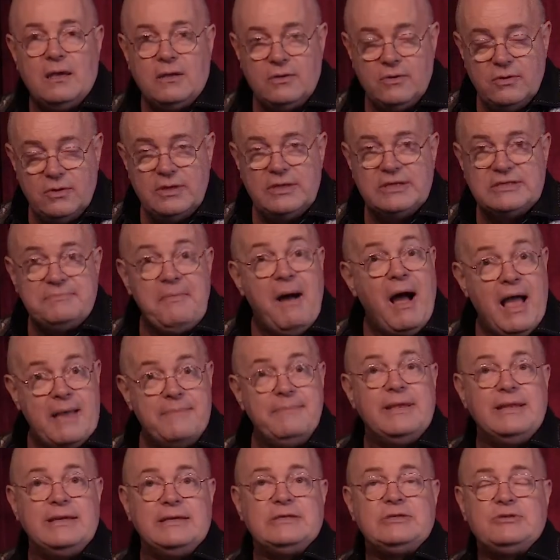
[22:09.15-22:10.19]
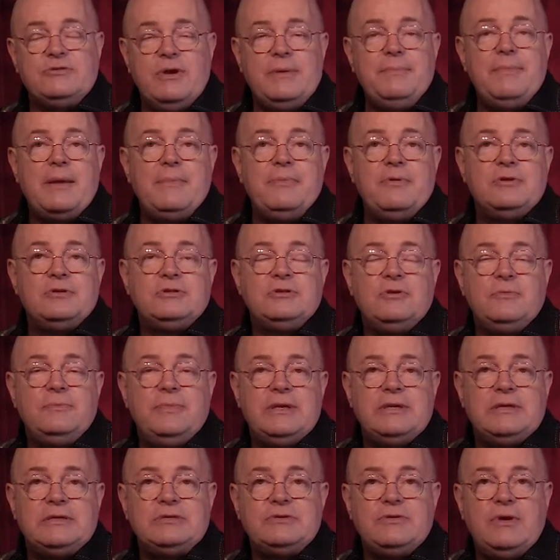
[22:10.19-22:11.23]
Good is my ministry, my personal
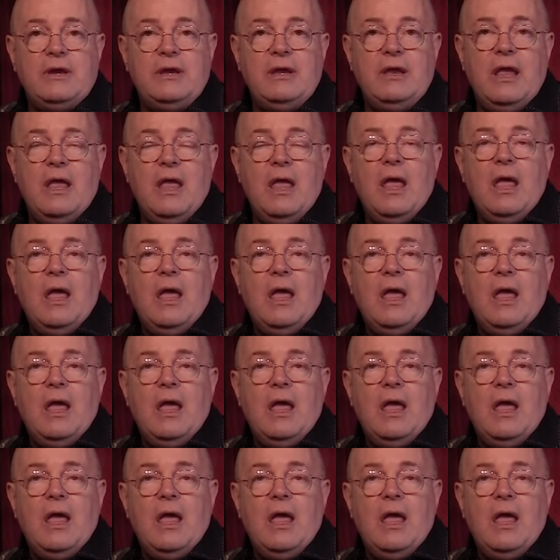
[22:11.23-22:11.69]
ministry.